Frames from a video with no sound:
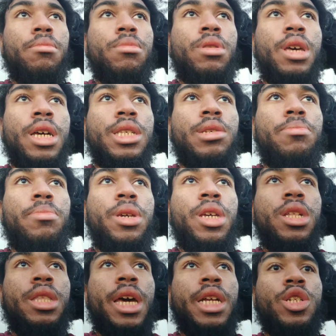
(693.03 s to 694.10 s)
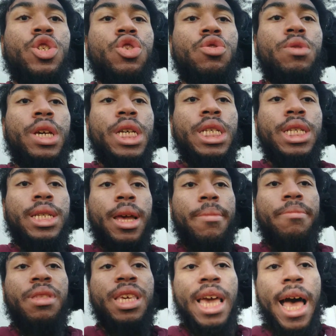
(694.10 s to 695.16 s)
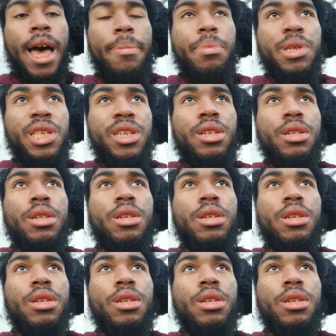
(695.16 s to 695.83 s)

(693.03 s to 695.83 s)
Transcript: doesn't mean that you accept the opposite.